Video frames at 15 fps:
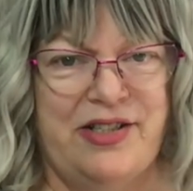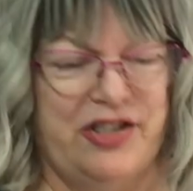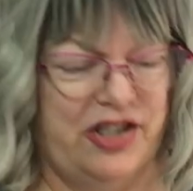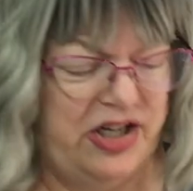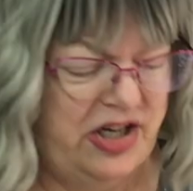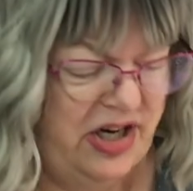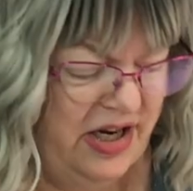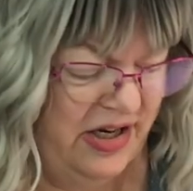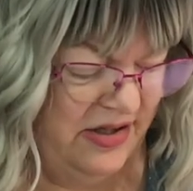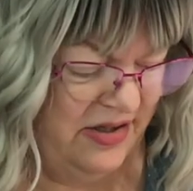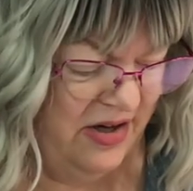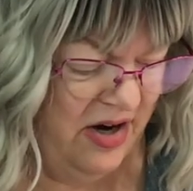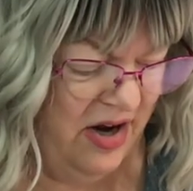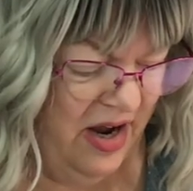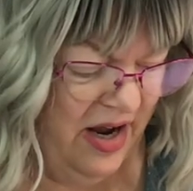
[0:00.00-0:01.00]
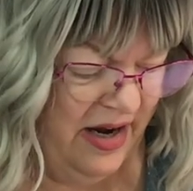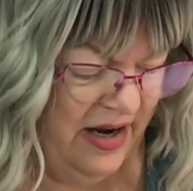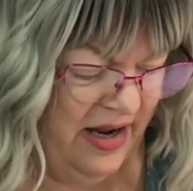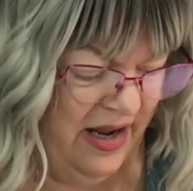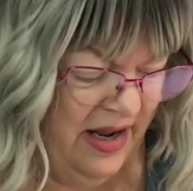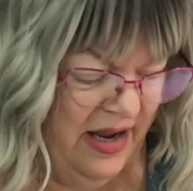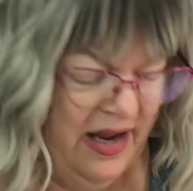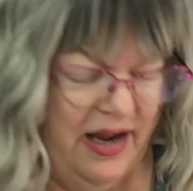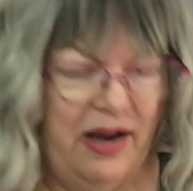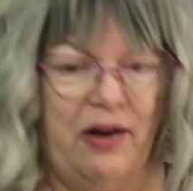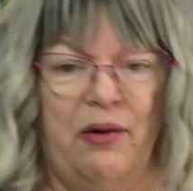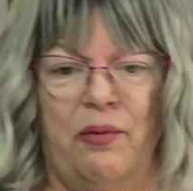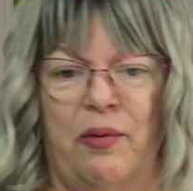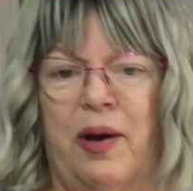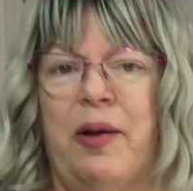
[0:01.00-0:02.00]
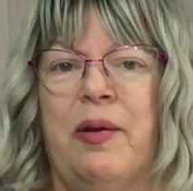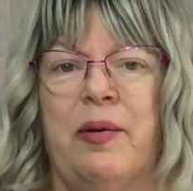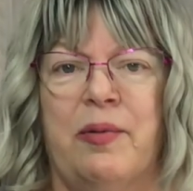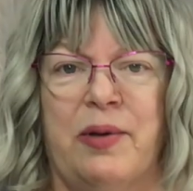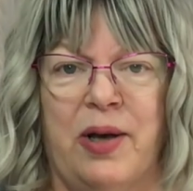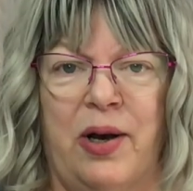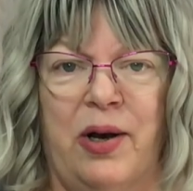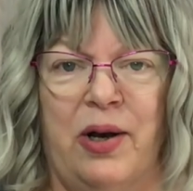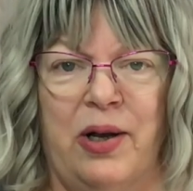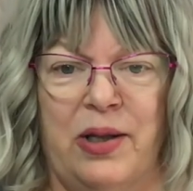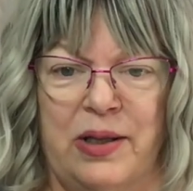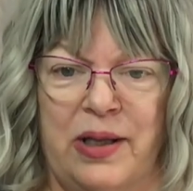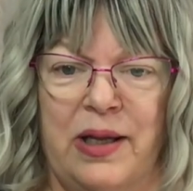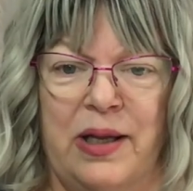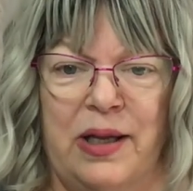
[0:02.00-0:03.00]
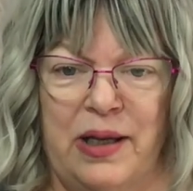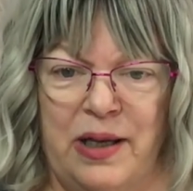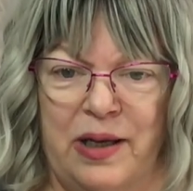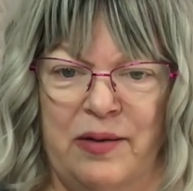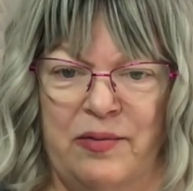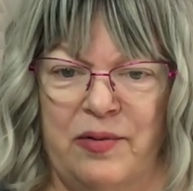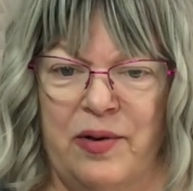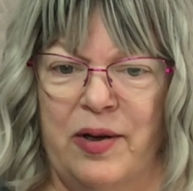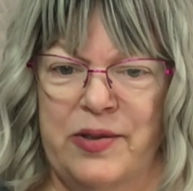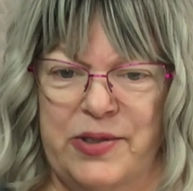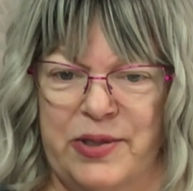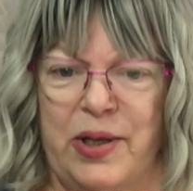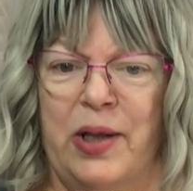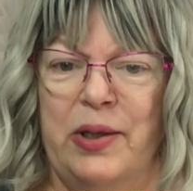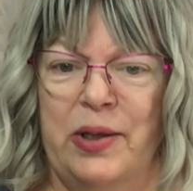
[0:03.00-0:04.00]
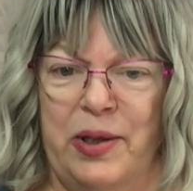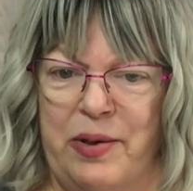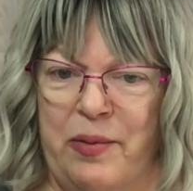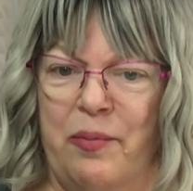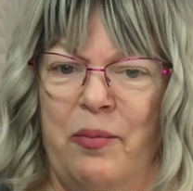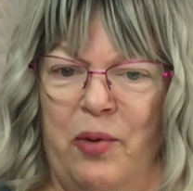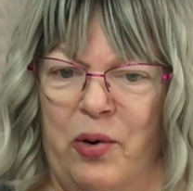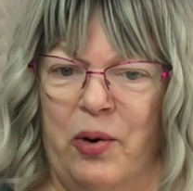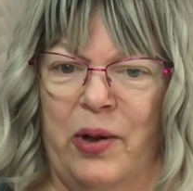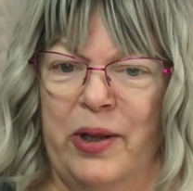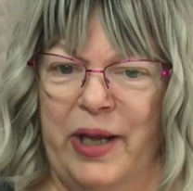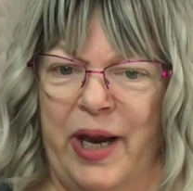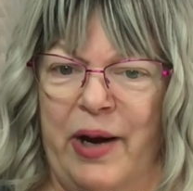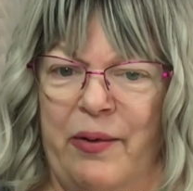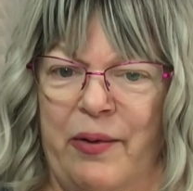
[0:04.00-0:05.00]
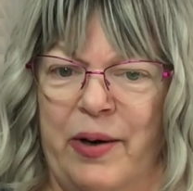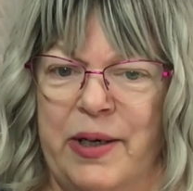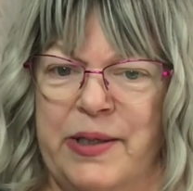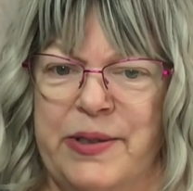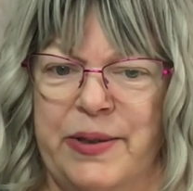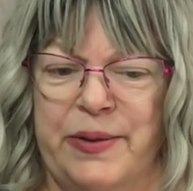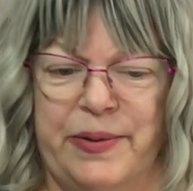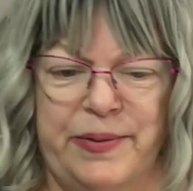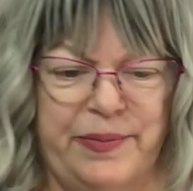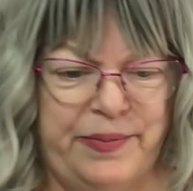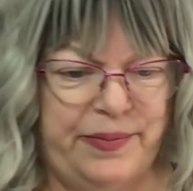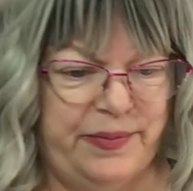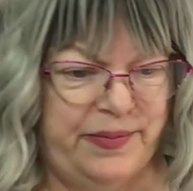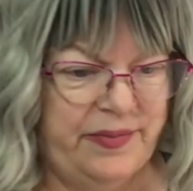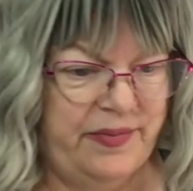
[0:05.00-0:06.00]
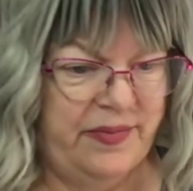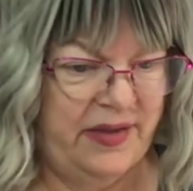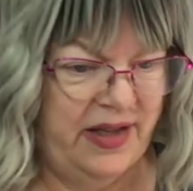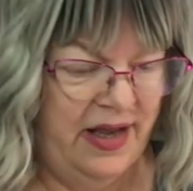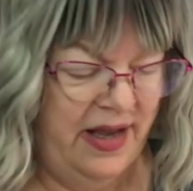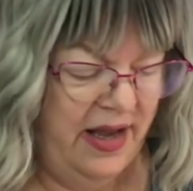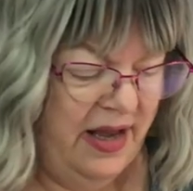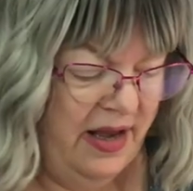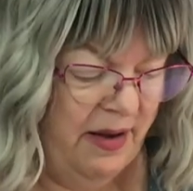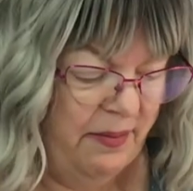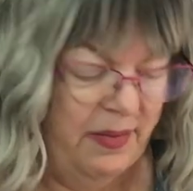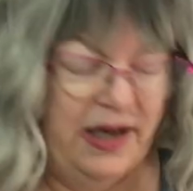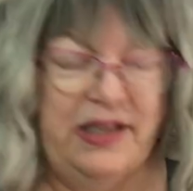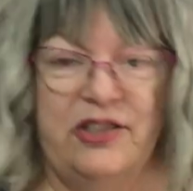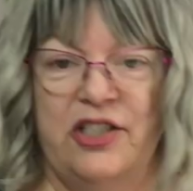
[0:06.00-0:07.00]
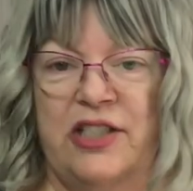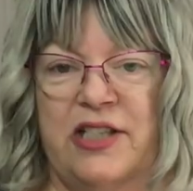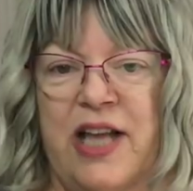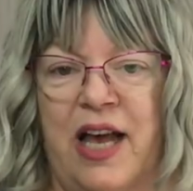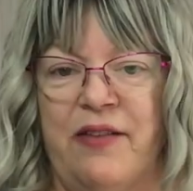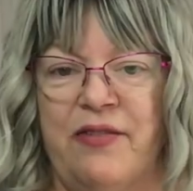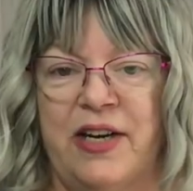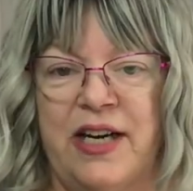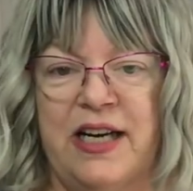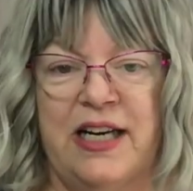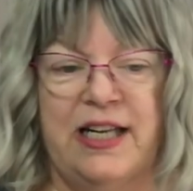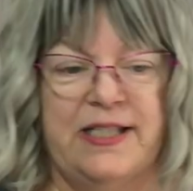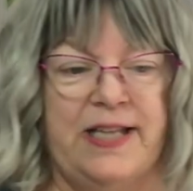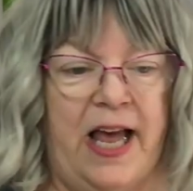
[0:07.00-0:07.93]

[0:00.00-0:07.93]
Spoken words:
She is not what you call of a solid moral character. But she's confident as